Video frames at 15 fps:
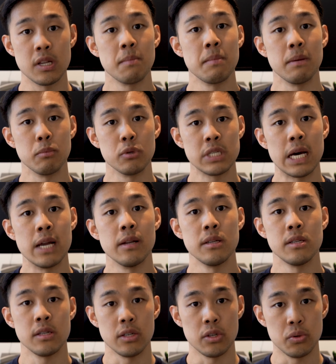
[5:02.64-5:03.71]
that people
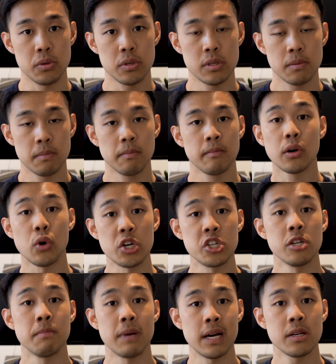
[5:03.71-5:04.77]
tended to use.
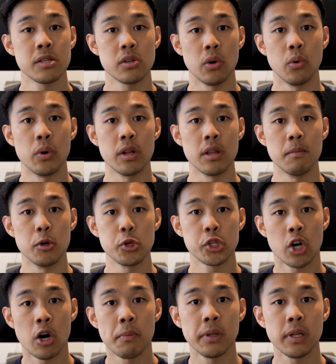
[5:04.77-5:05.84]
Question banks are one of the most
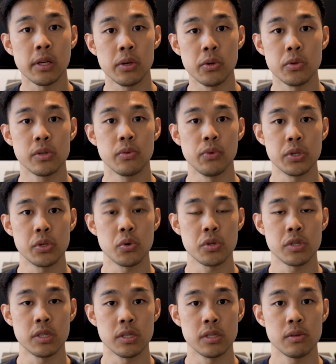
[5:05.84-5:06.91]
commonly used
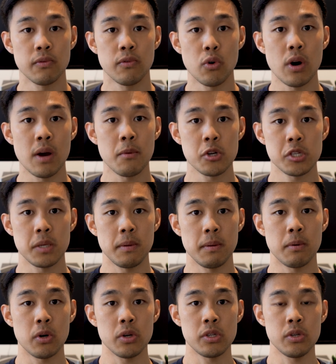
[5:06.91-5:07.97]
resources for MRCP
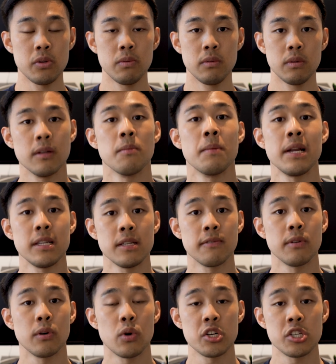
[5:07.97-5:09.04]
Part 2. There are many
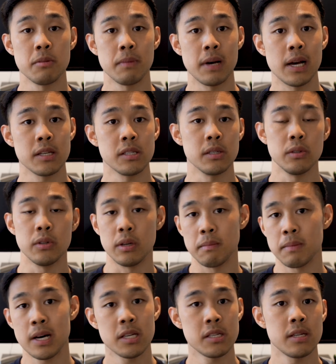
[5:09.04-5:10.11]
different question banks, including
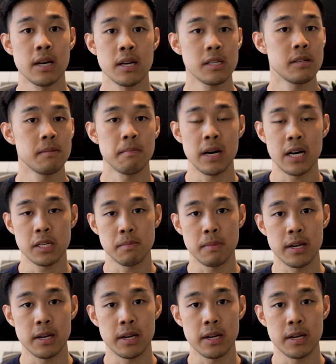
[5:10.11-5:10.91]
past tests, past